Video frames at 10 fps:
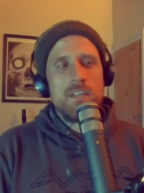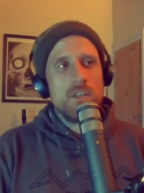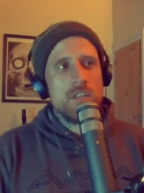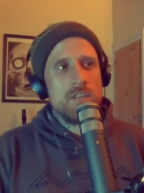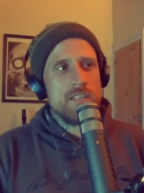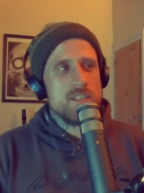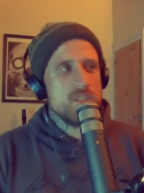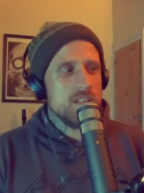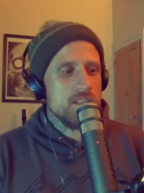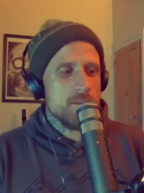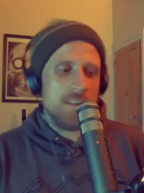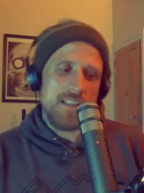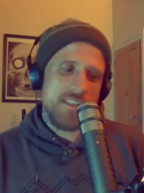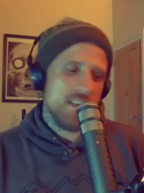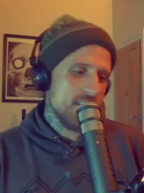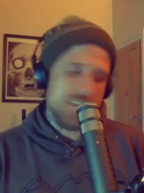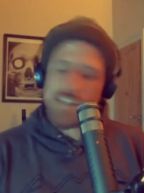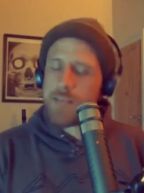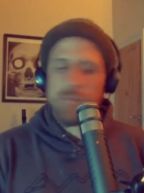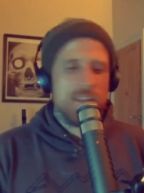look at Victor Chill as well. He's the
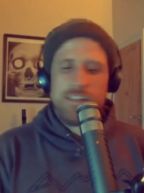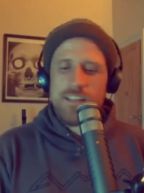same thing.